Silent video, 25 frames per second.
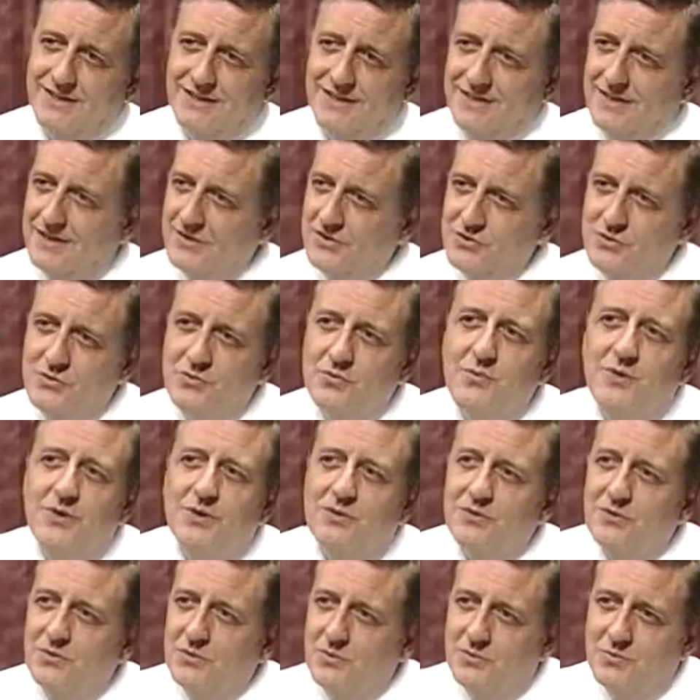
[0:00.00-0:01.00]
as you well
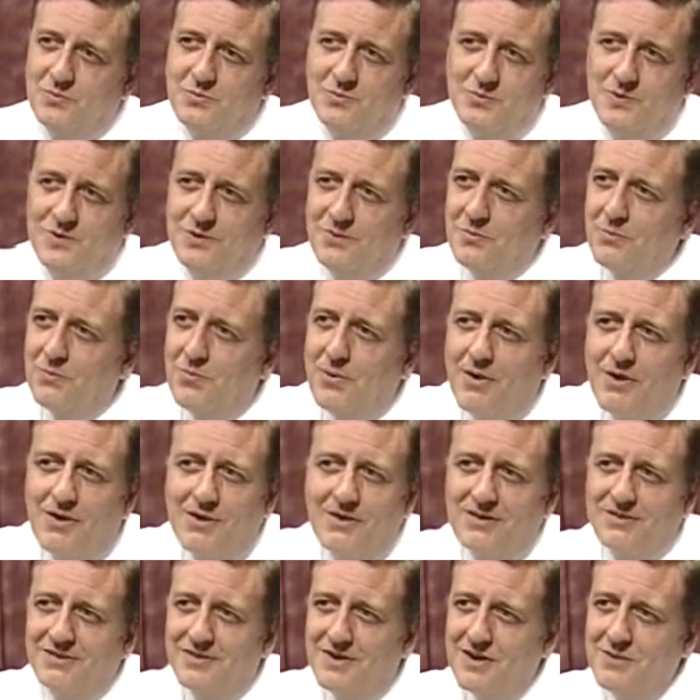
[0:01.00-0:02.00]
know, we're
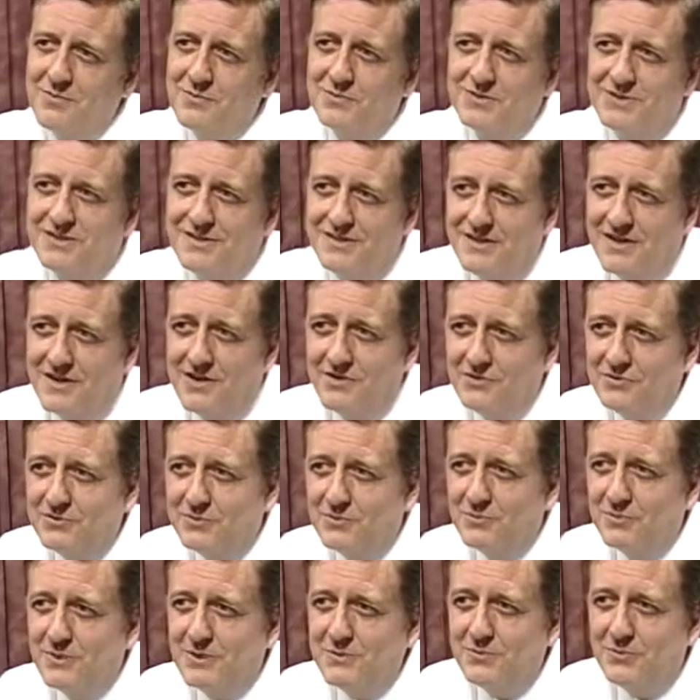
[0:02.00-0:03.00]
part-time city council
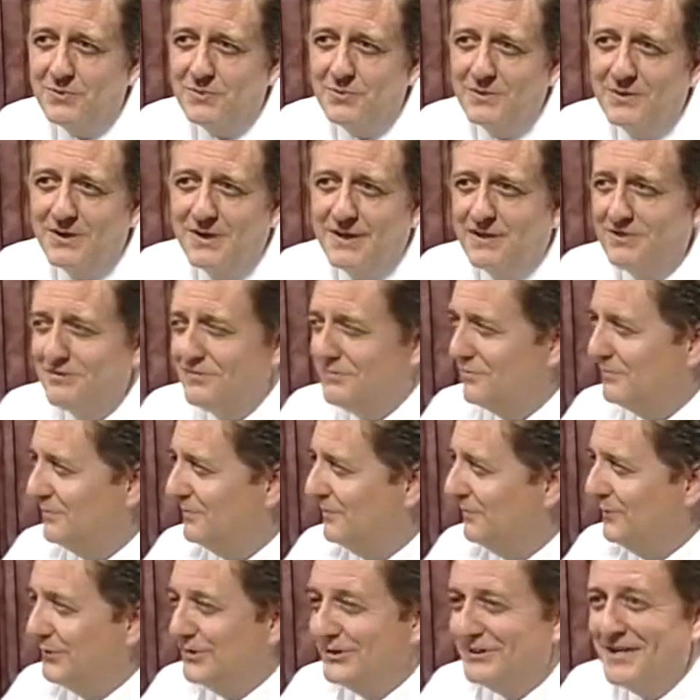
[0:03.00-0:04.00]
people. We have
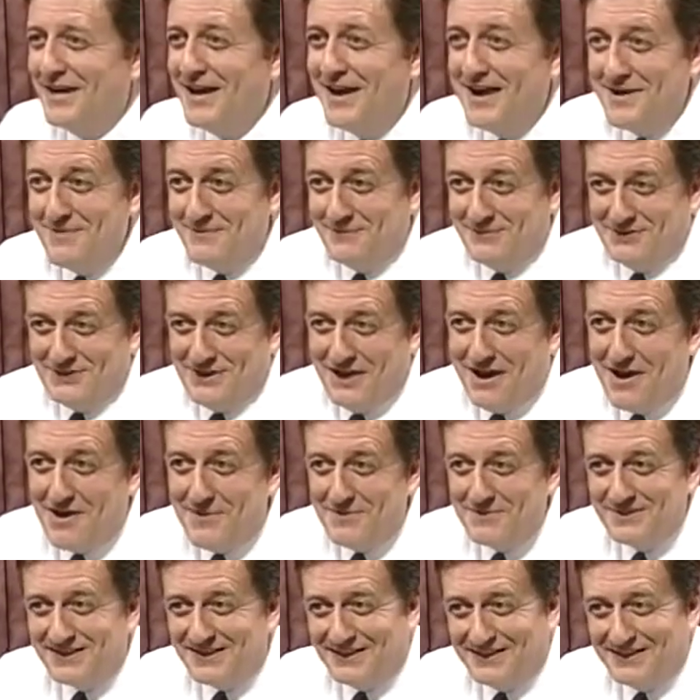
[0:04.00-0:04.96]
full-time jobs that